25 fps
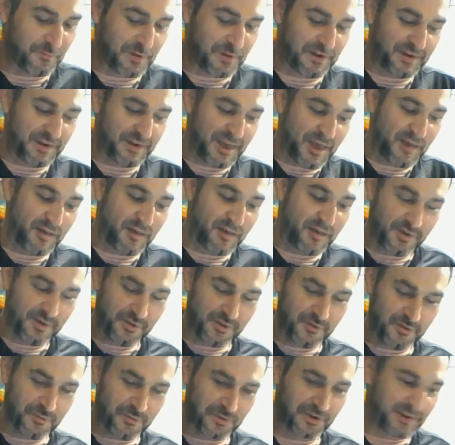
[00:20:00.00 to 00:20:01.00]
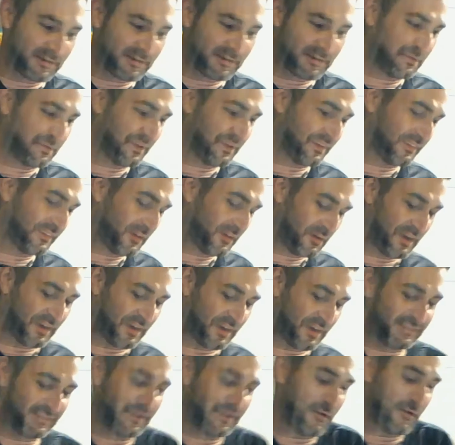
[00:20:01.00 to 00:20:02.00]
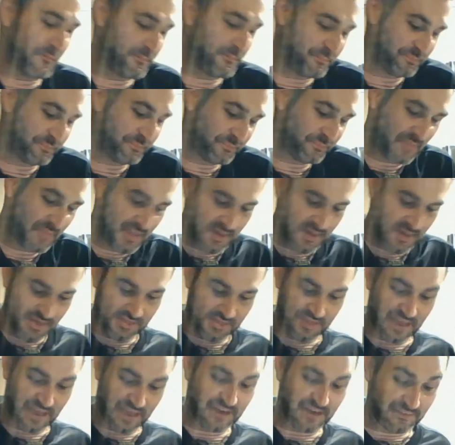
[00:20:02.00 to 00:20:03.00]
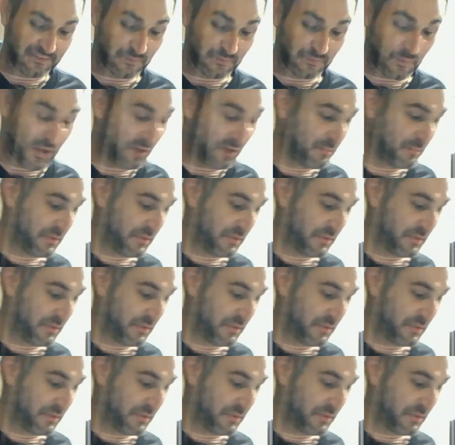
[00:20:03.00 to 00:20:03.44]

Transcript: Right now, we're gonna do this. Okay, so that is well